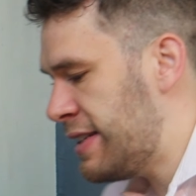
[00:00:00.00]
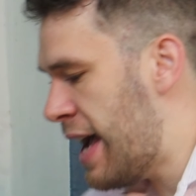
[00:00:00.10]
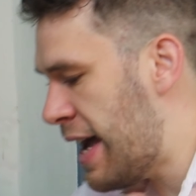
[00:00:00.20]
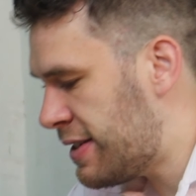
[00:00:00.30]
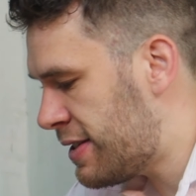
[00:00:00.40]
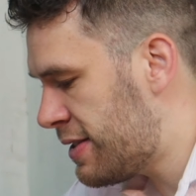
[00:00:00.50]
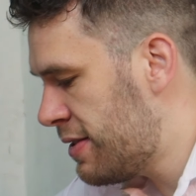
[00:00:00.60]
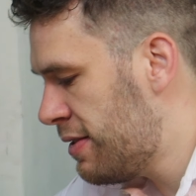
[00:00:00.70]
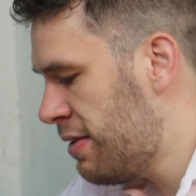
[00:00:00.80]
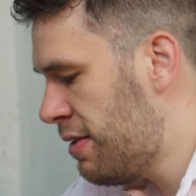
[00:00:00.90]

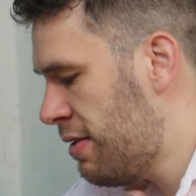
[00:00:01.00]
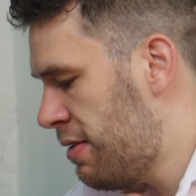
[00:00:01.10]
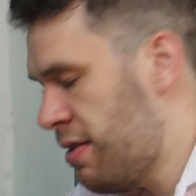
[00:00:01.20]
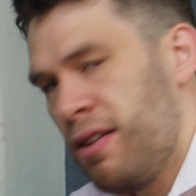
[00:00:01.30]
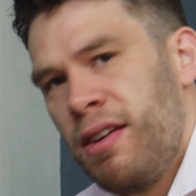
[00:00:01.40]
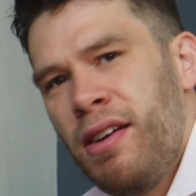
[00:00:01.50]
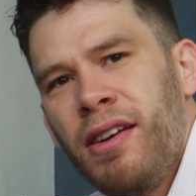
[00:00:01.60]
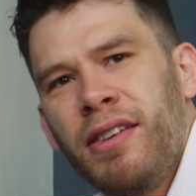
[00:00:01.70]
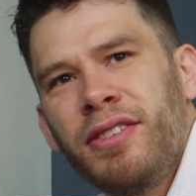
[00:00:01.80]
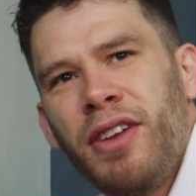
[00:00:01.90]
test.
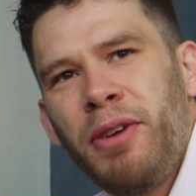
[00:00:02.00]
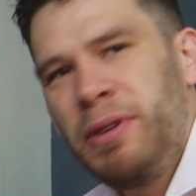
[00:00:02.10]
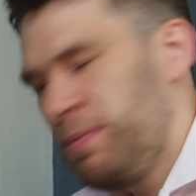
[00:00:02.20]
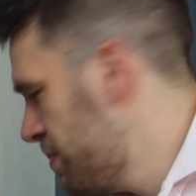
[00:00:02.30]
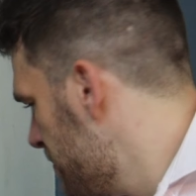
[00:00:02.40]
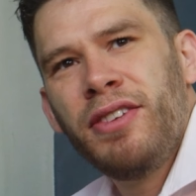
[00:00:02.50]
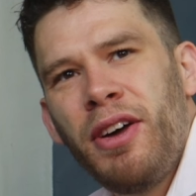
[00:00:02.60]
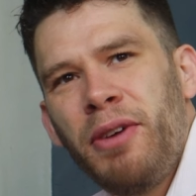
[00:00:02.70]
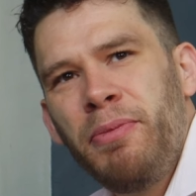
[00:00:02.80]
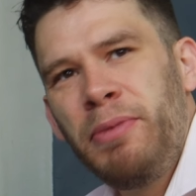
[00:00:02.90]
Do you know what I mean? Do you
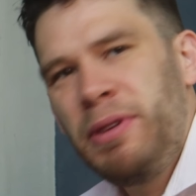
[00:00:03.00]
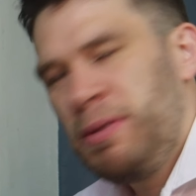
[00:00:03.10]
know what I